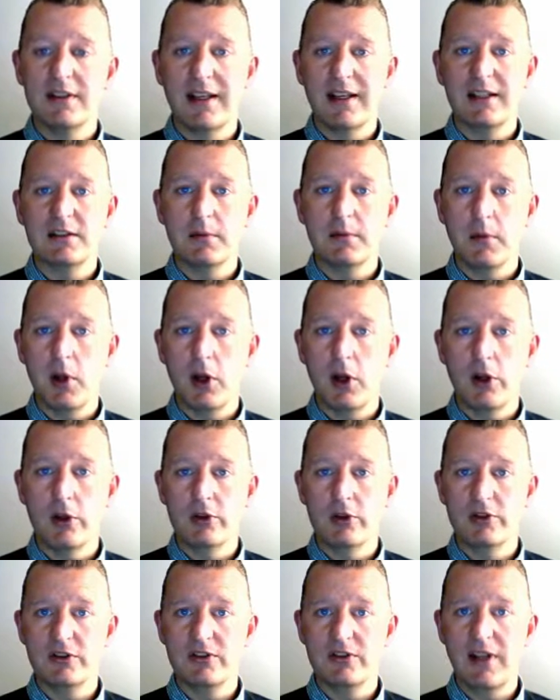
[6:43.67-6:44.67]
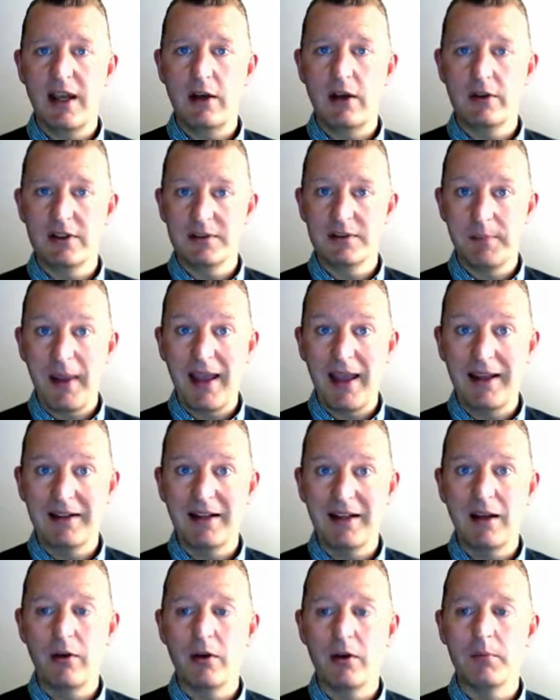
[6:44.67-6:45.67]
to get some clues as to how this
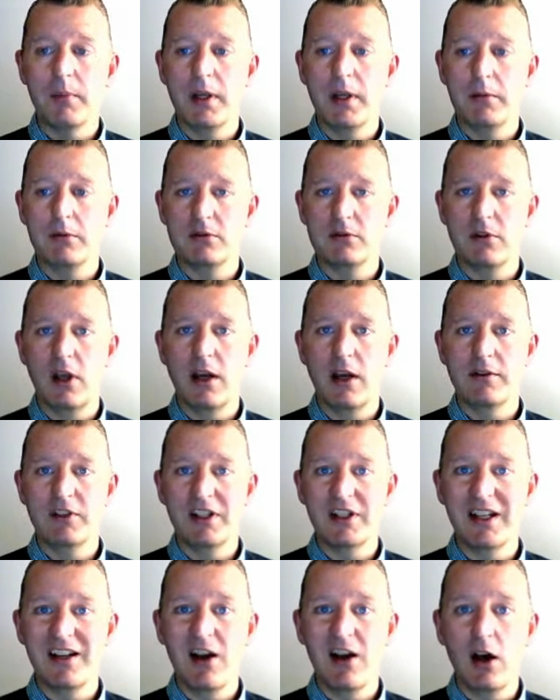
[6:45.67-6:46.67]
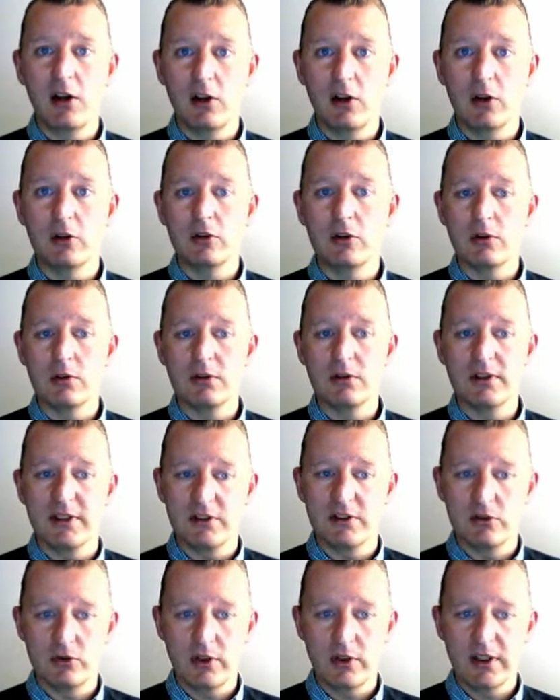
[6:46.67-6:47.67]
panned out in people's lives and in our local
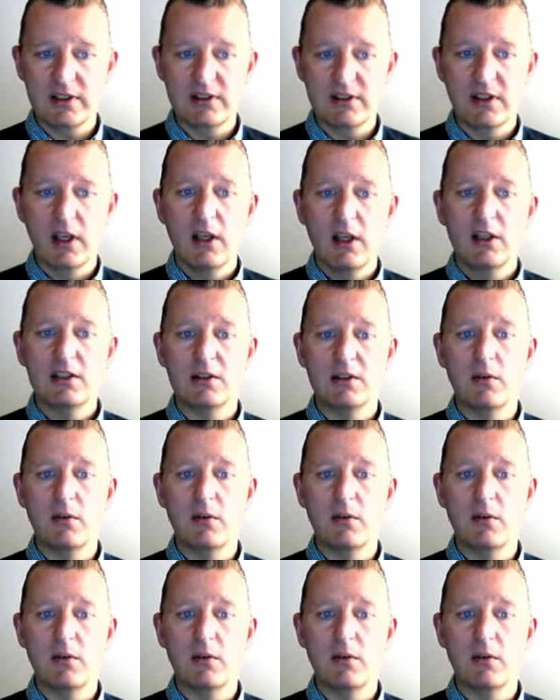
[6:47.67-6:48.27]
districts.